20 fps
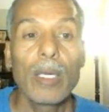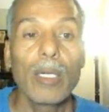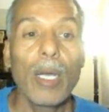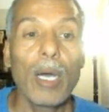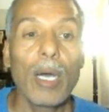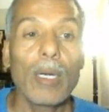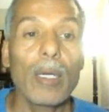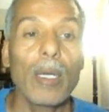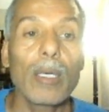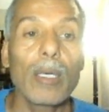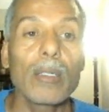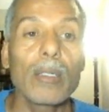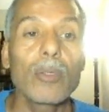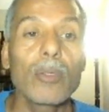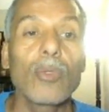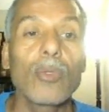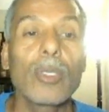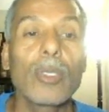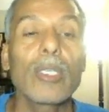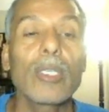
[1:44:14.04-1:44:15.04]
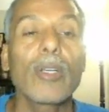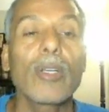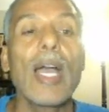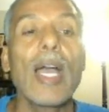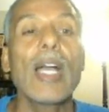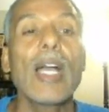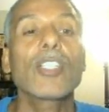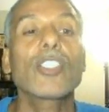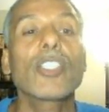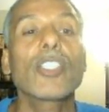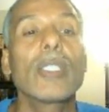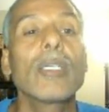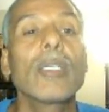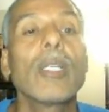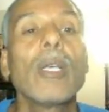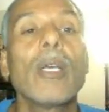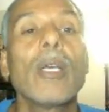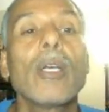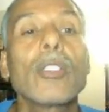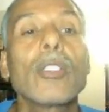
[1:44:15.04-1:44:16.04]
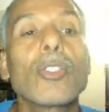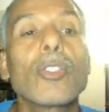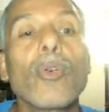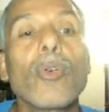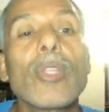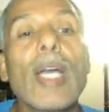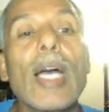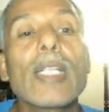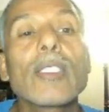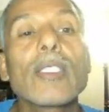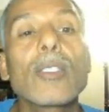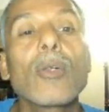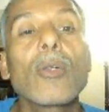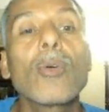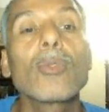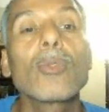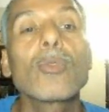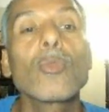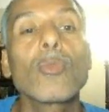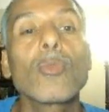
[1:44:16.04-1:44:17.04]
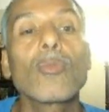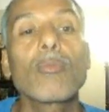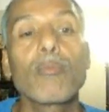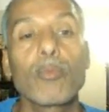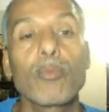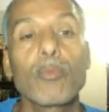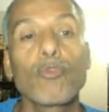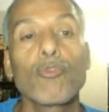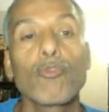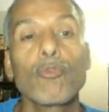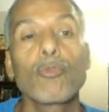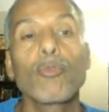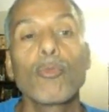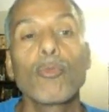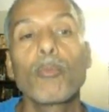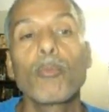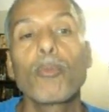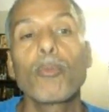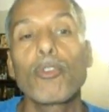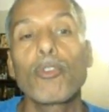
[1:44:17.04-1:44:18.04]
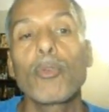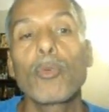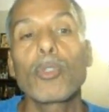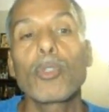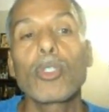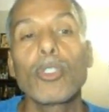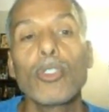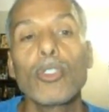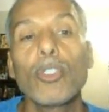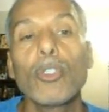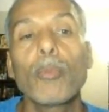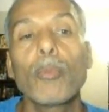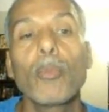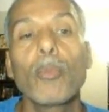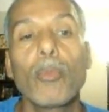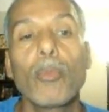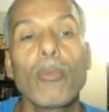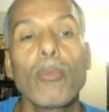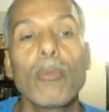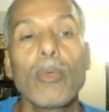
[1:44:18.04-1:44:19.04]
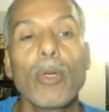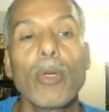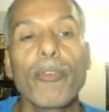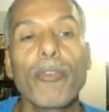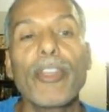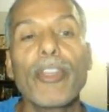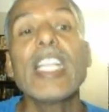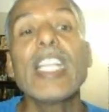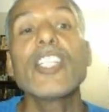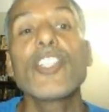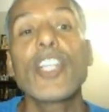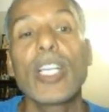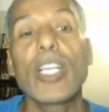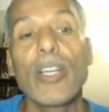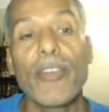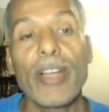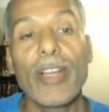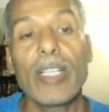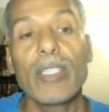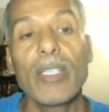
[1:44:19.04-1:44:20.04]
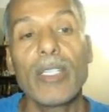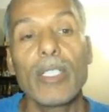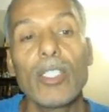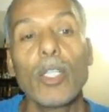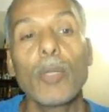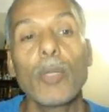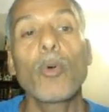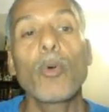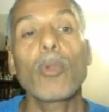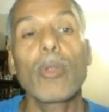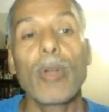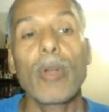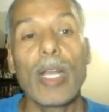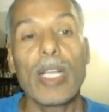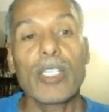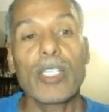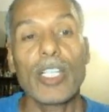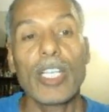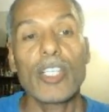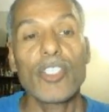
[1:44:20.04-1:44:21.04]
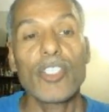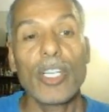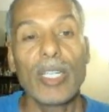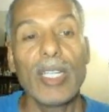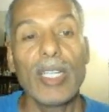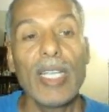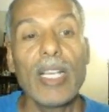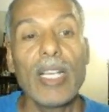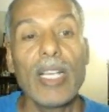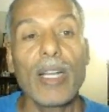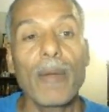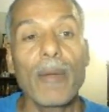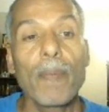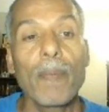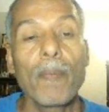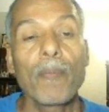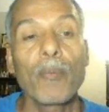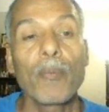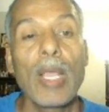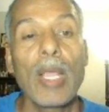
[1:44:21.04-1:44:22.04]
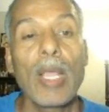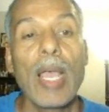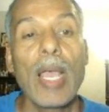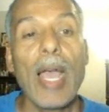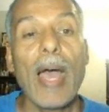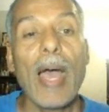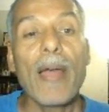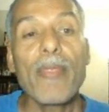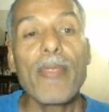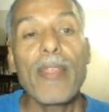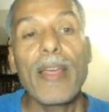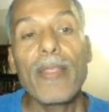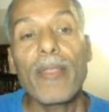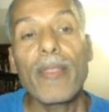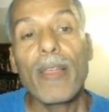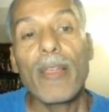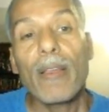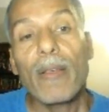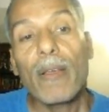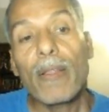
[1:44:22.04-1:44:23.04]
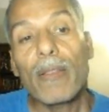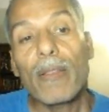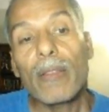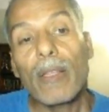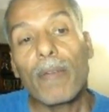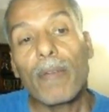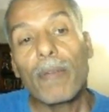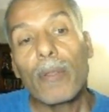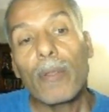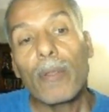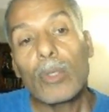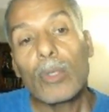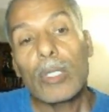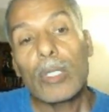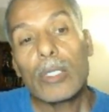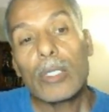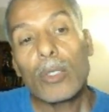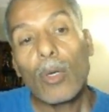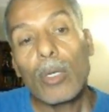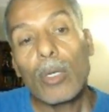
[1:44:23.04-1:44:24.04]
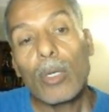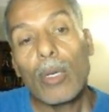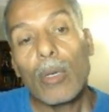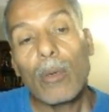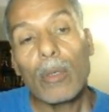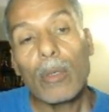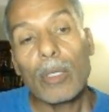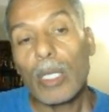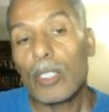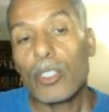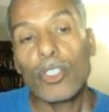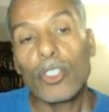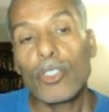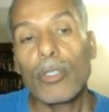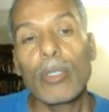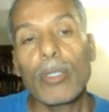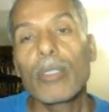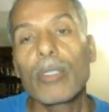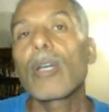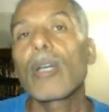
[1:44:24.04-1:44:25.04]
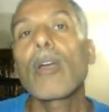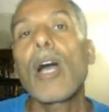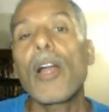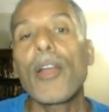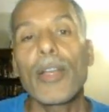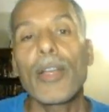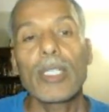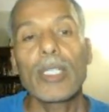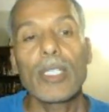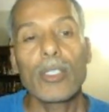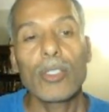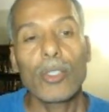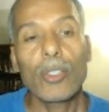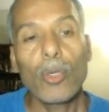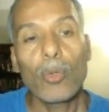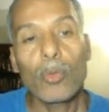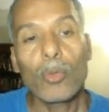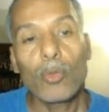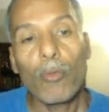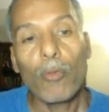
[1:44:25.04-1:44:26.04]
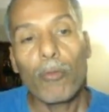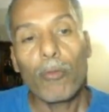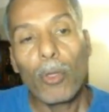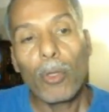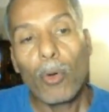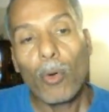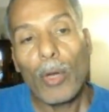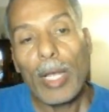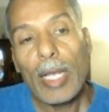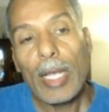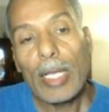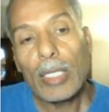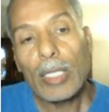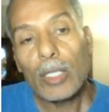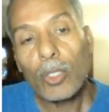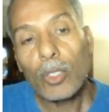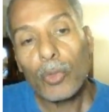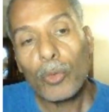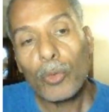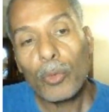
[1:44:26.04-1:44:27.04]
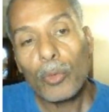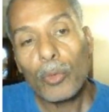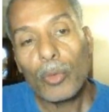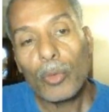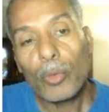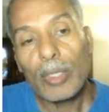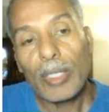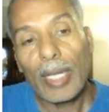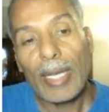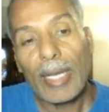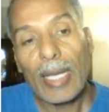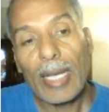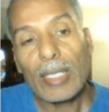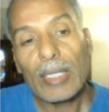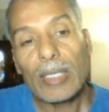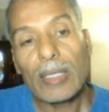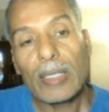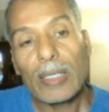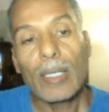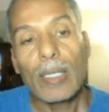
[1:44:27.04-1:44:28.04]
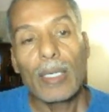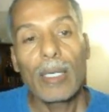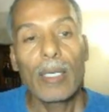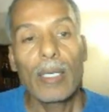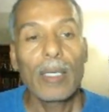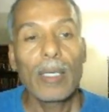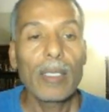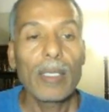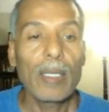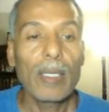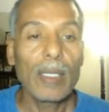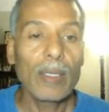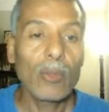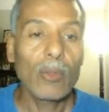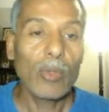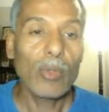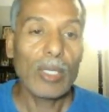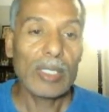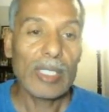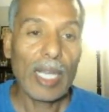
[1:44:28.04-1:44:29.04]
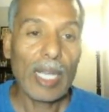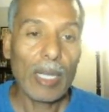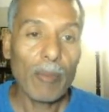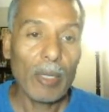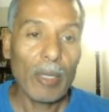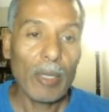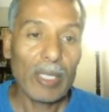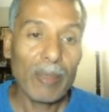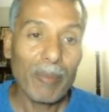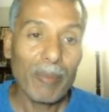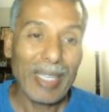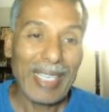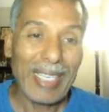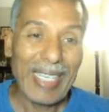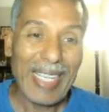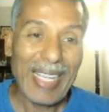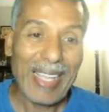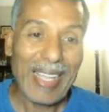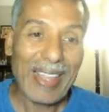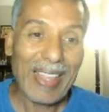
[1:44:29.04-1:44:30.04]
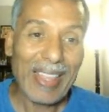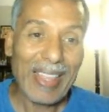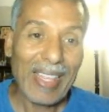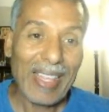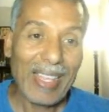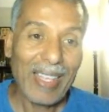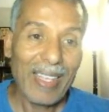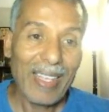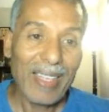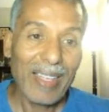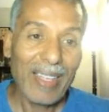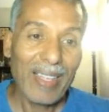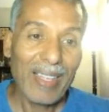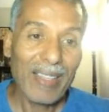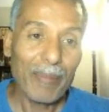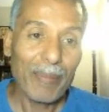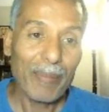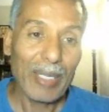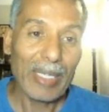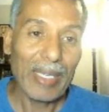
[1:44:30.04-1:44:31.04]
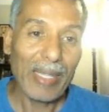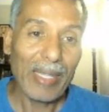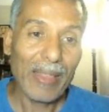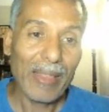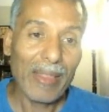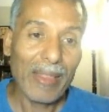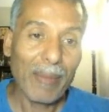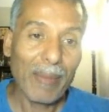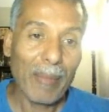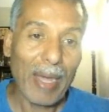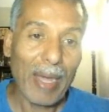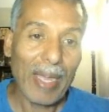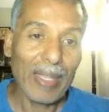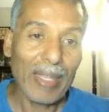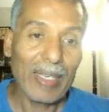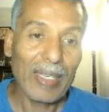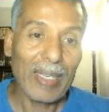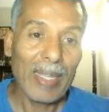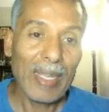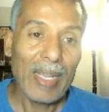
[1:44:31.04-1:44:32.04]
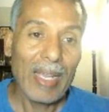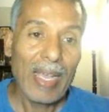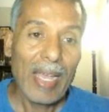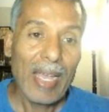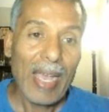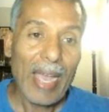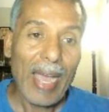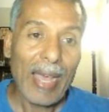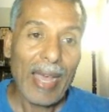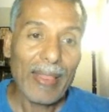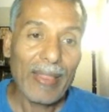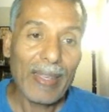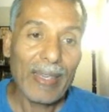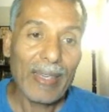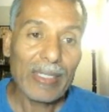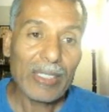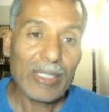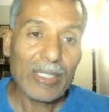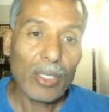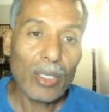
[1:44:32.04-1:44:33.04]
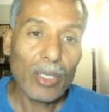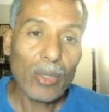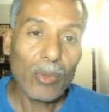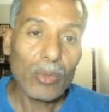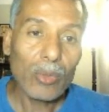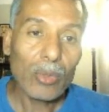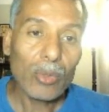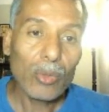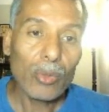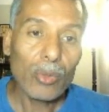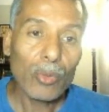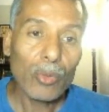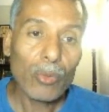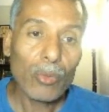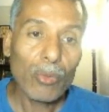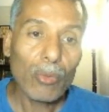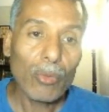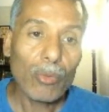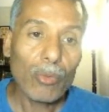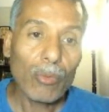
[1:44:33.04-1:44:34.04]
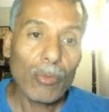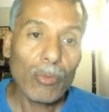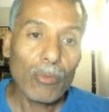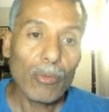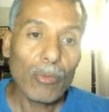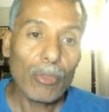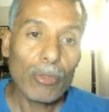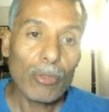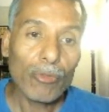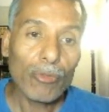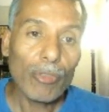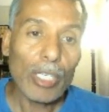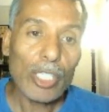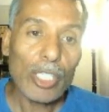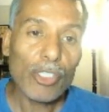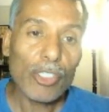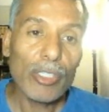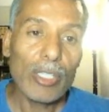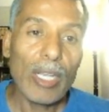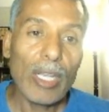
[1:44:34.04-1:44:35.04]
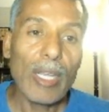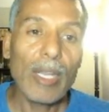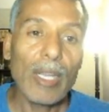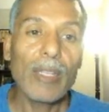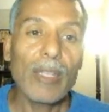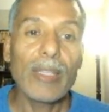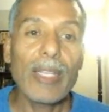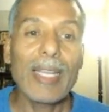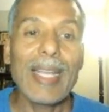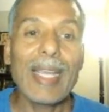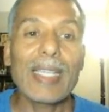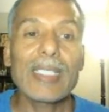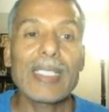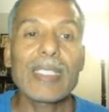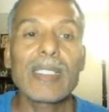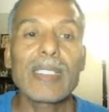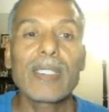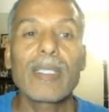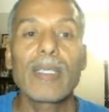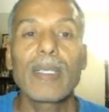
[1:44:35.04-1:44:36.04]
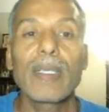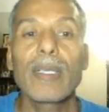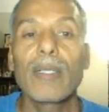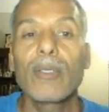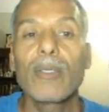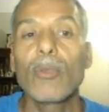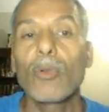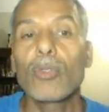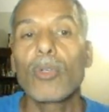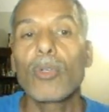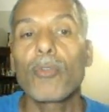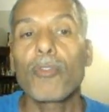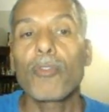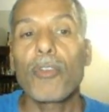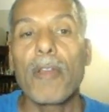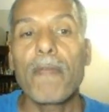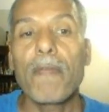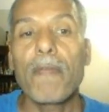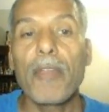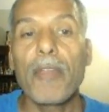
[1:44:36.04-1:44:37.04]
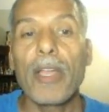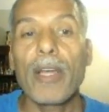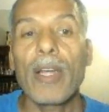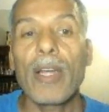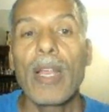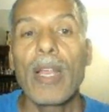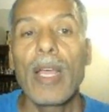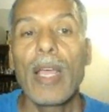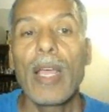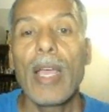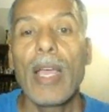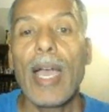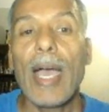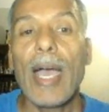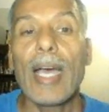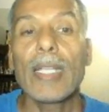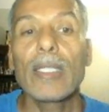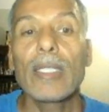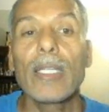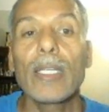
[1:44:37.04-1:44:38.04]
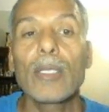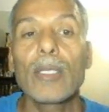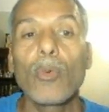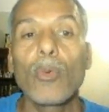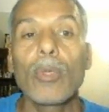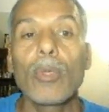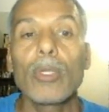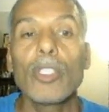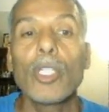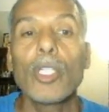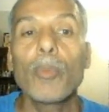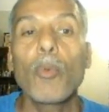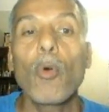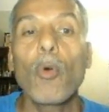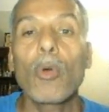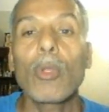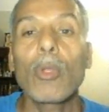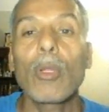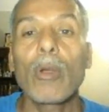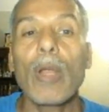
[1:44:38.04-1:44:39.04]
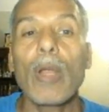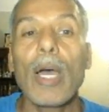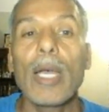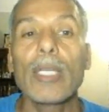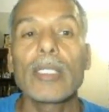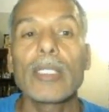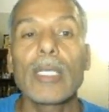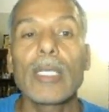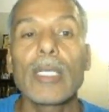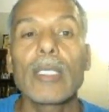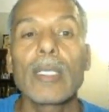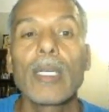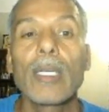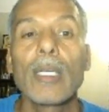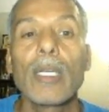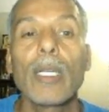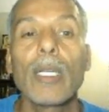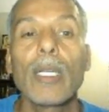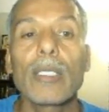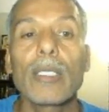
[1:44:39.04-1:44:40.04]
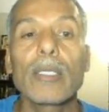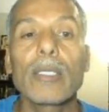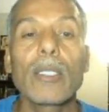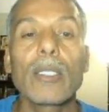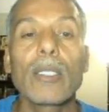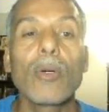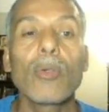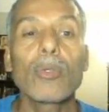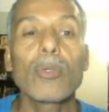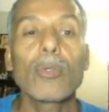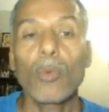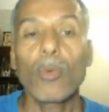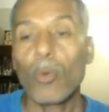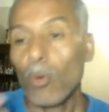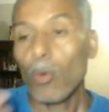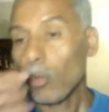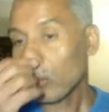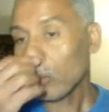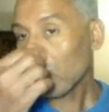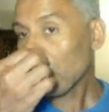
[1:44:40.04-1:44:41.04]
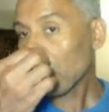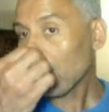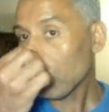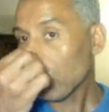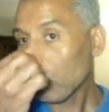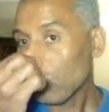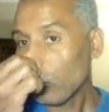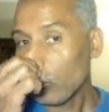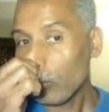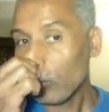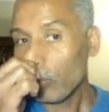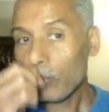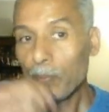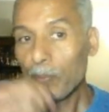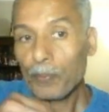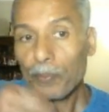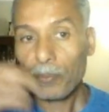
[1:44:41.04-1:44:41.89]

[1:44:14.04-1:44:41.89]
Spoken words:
doing their action. So that's going to produce regenerate the depolarization here. And then the fluid is the current is going to flow into the segment beneath the myelin. and then it's going to reach the next node of Ranvier, and it will depolarize it. It is going to cause it to